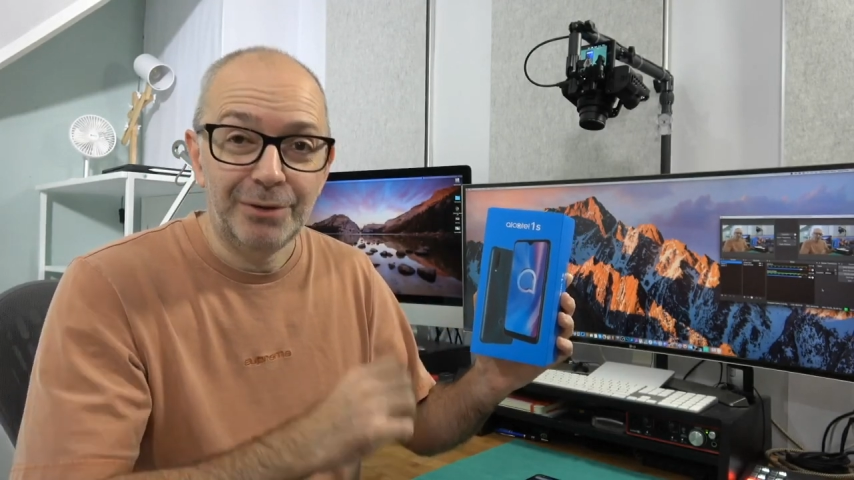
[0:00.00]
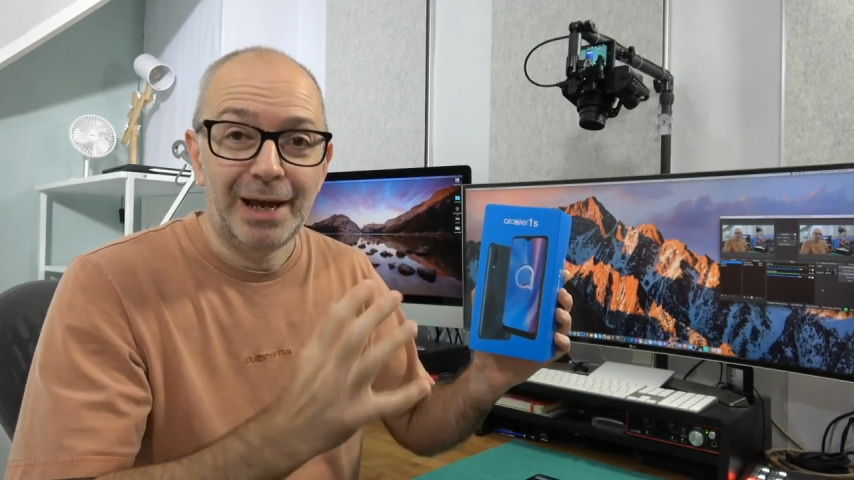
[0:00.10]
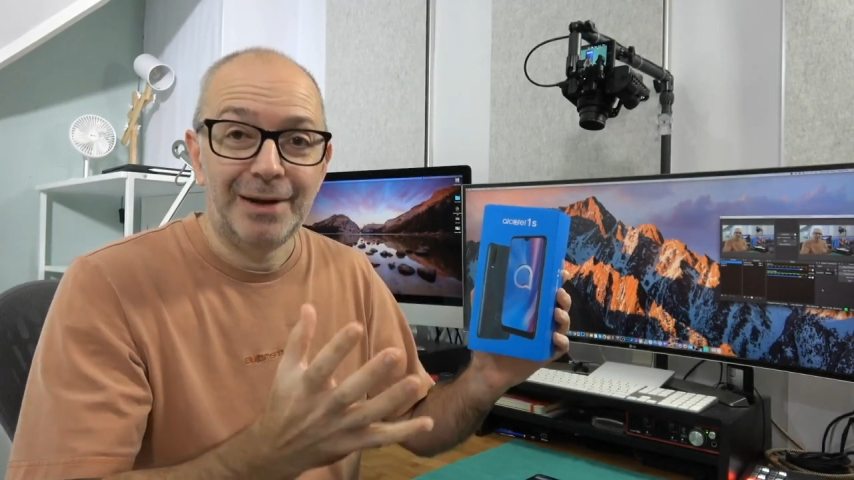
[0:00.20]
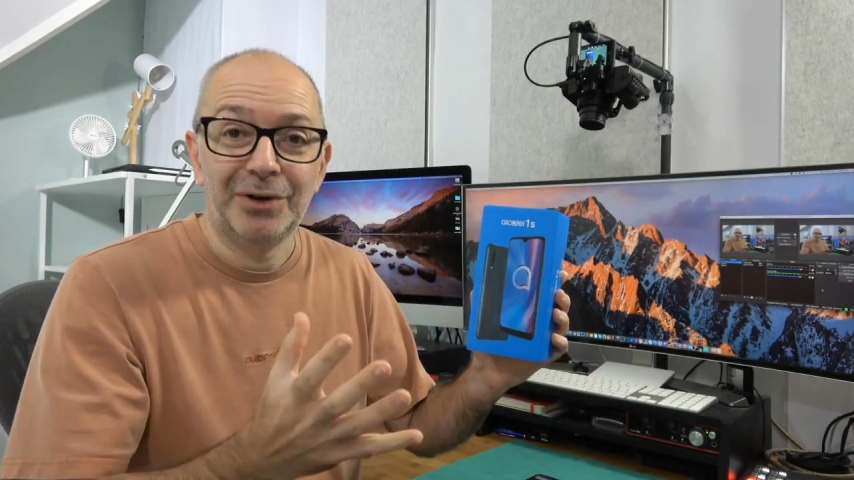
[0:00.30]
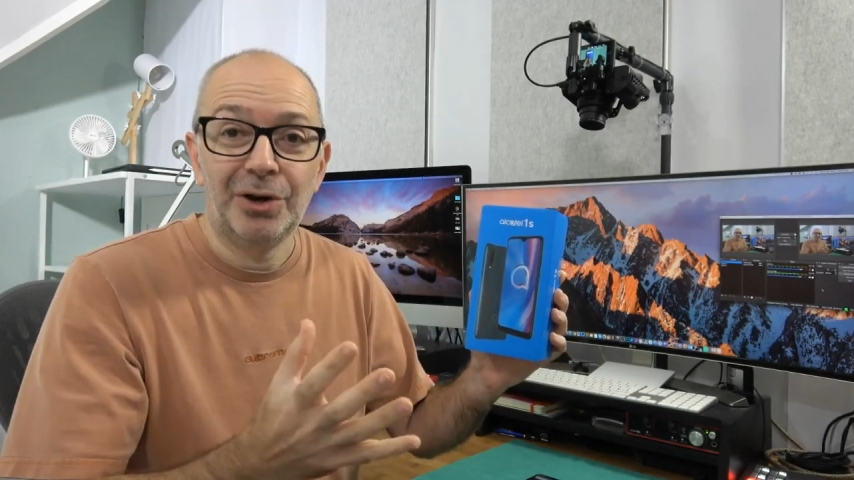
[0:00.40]
They
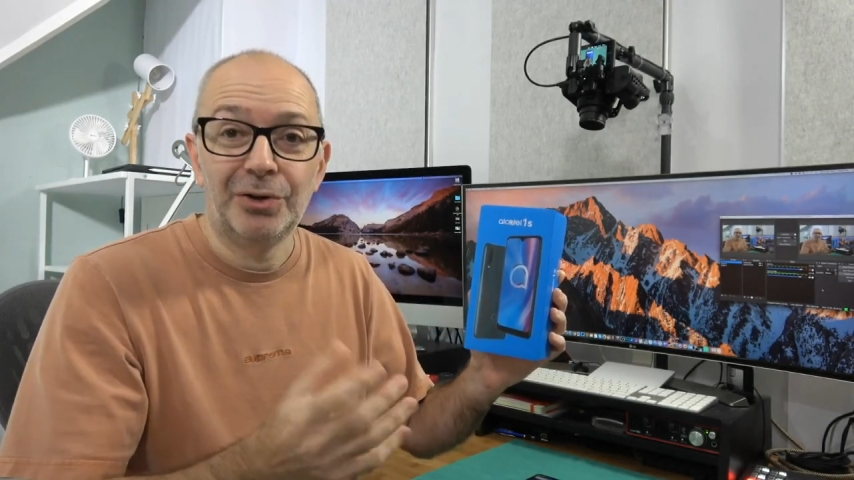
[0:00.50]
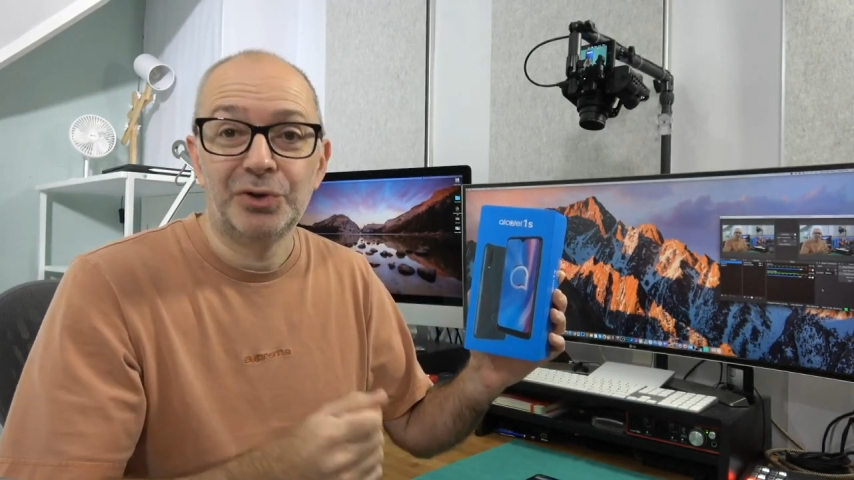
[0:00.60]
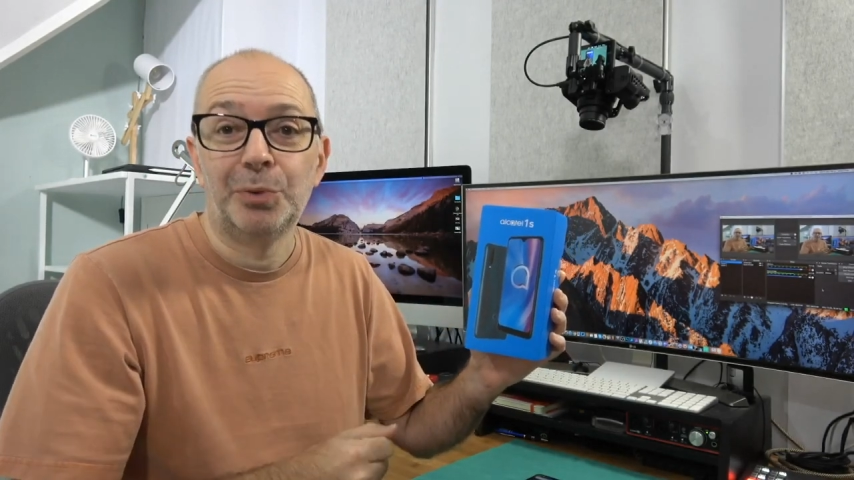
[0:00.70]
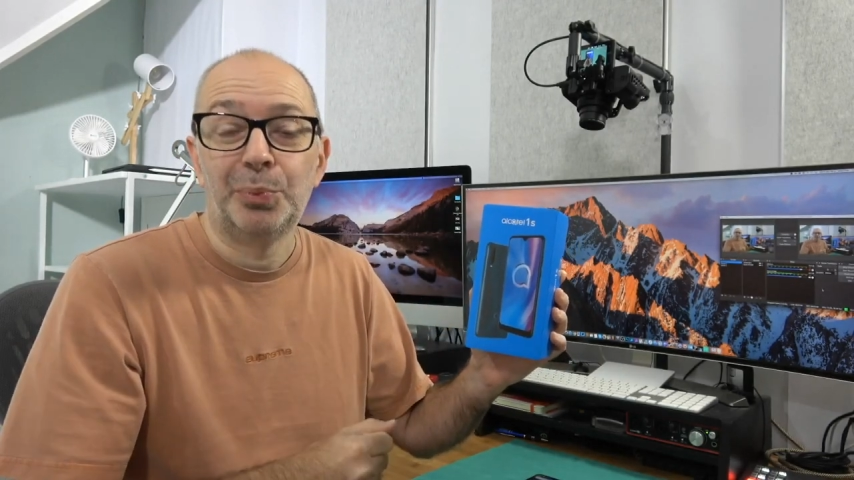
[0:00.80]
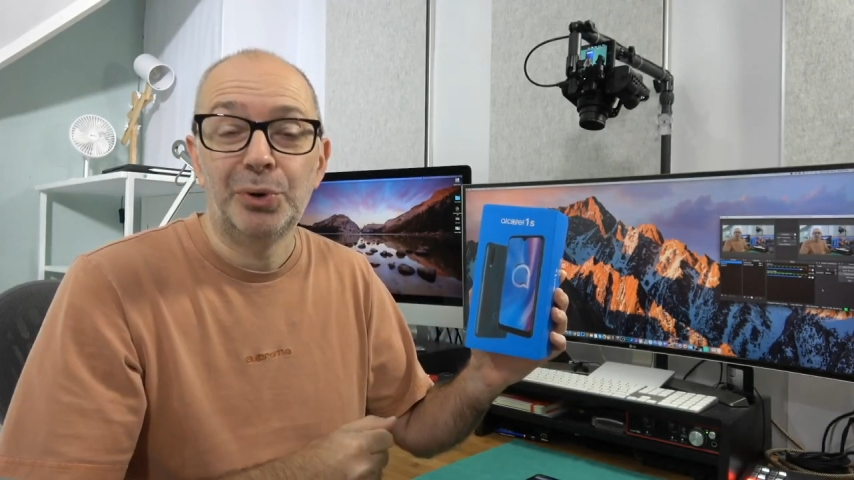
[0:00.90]
haven't
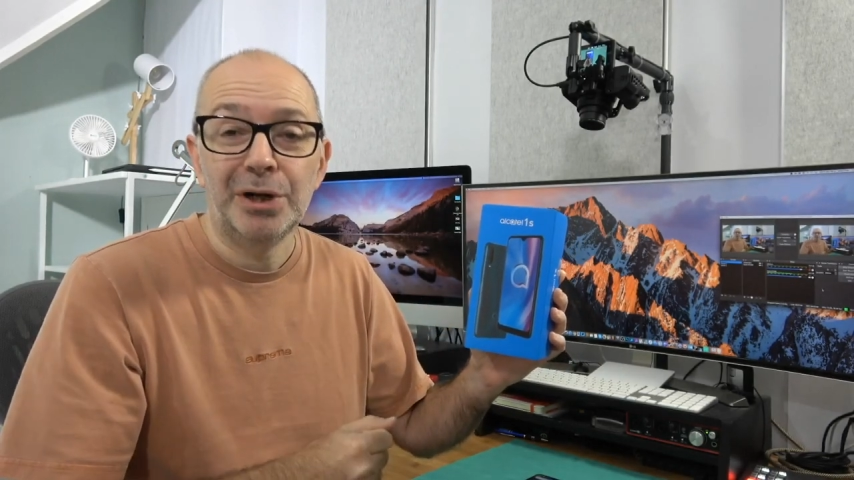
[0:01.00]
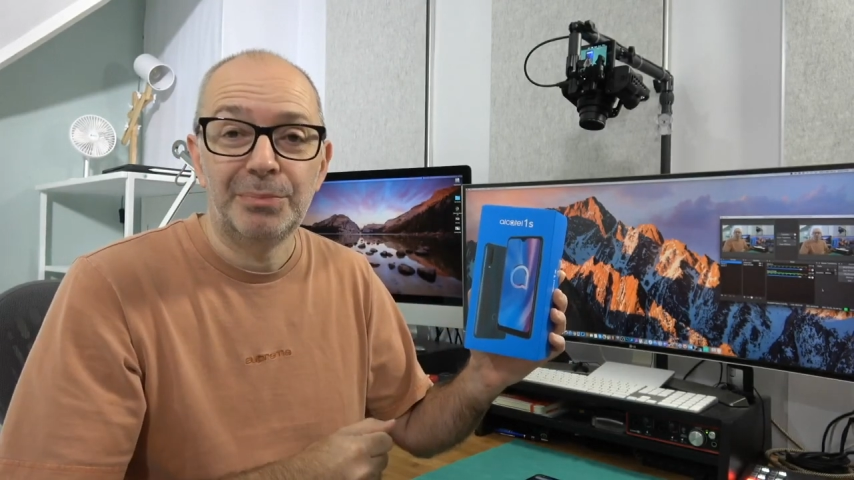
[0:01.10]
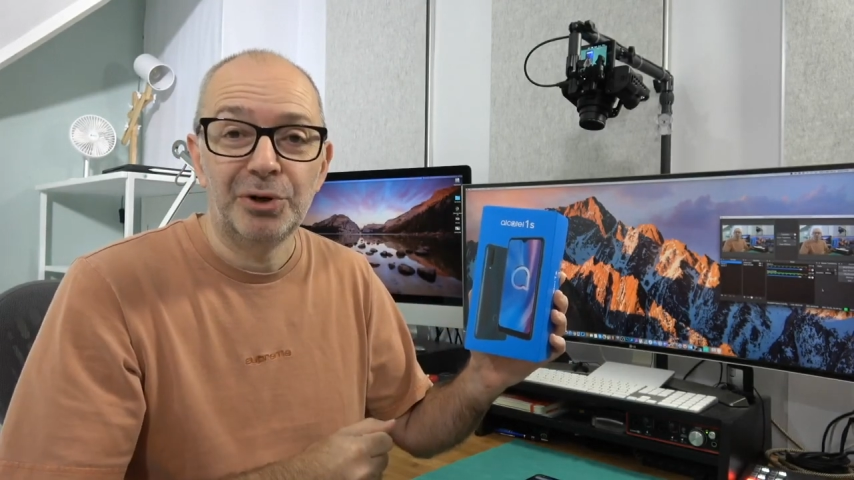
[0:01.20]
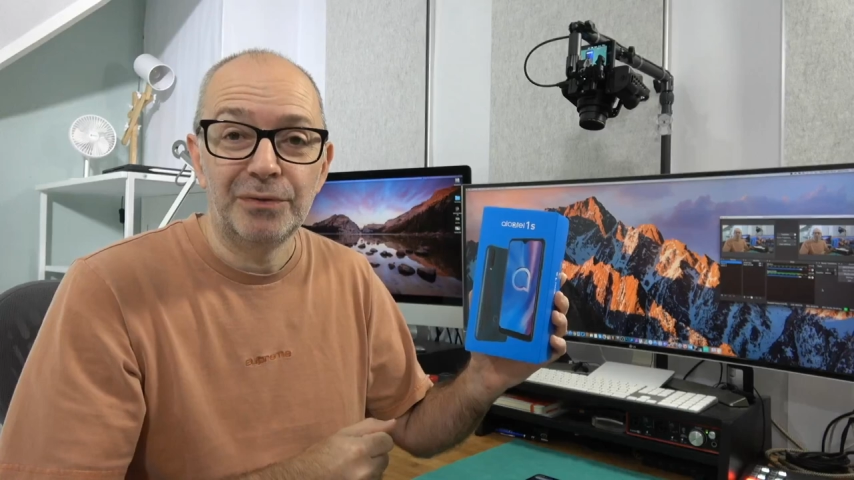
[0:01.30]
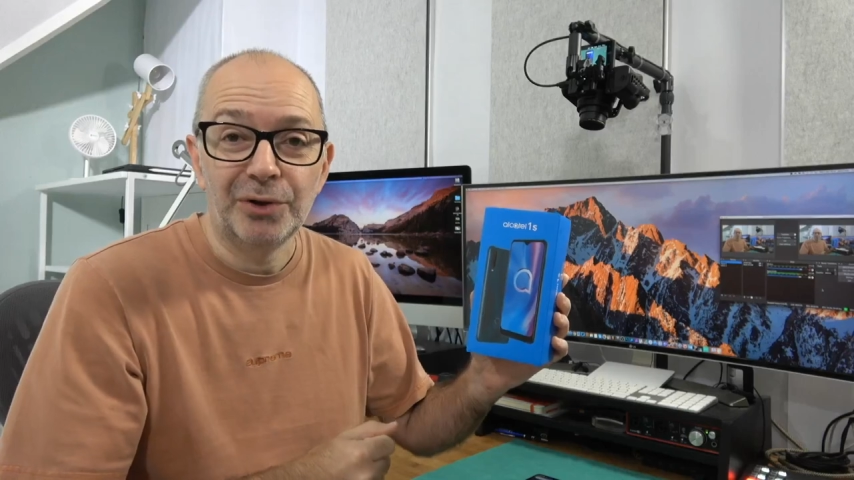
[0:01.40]
asked to
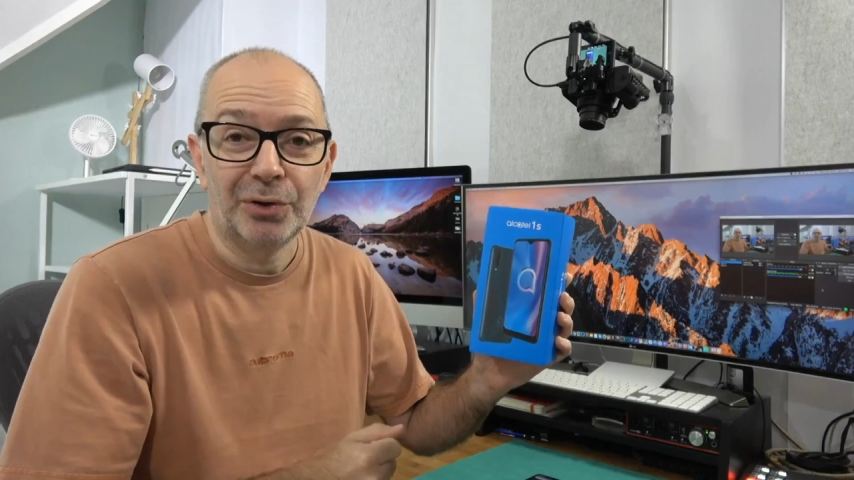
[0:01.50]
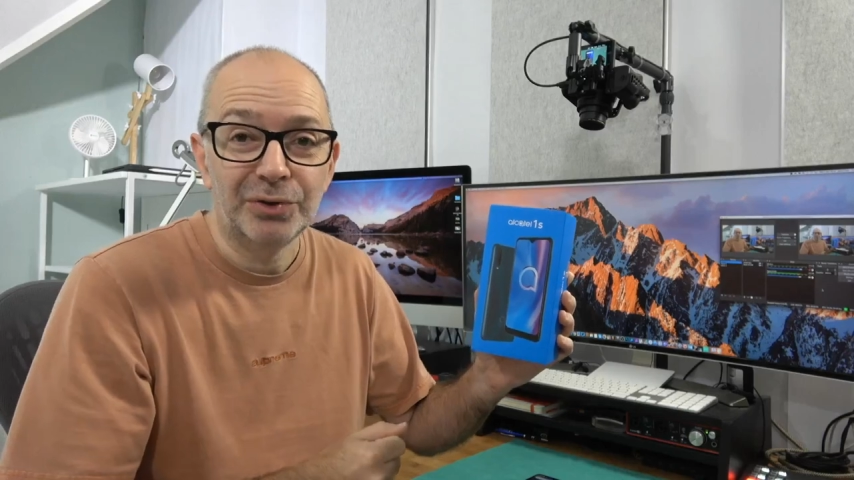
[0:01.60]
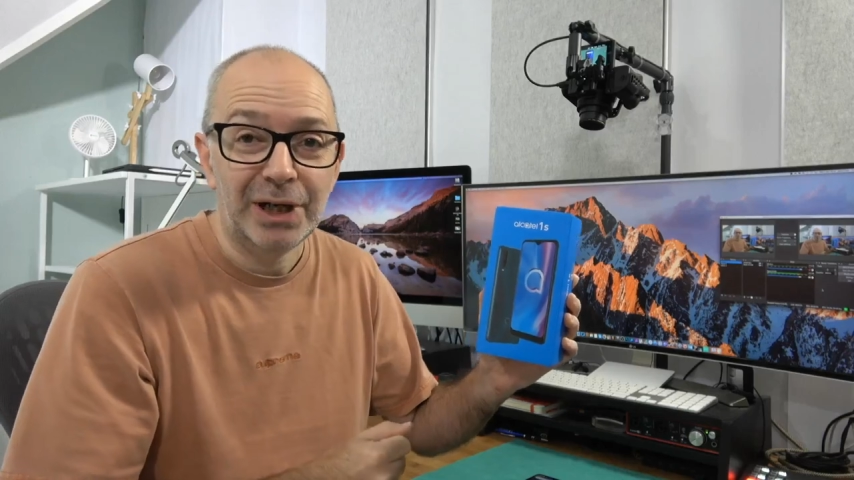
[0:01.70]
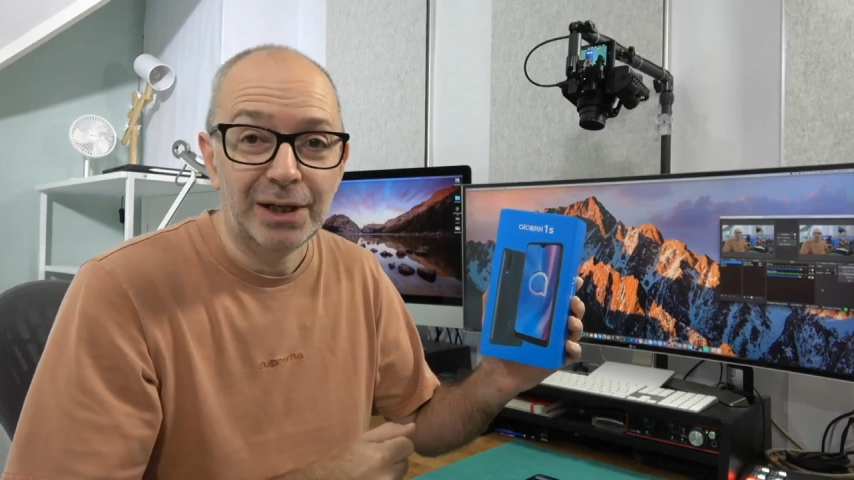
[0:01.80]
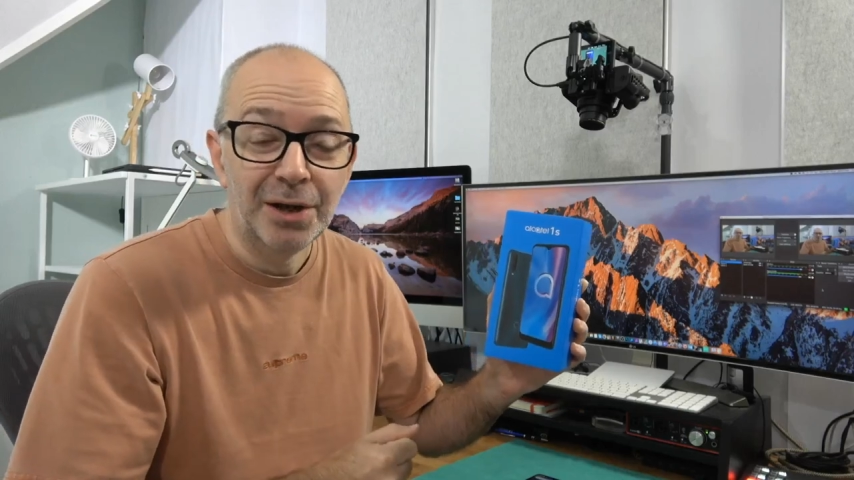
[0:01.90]
pre-approve the
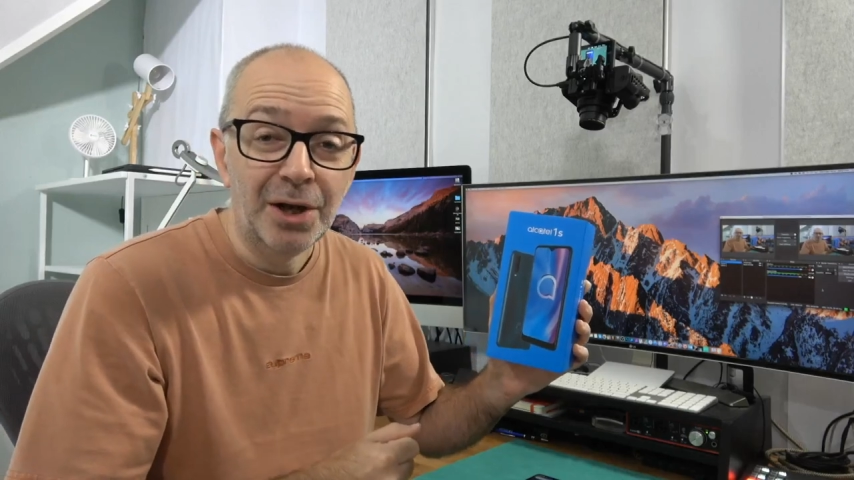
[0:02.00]
content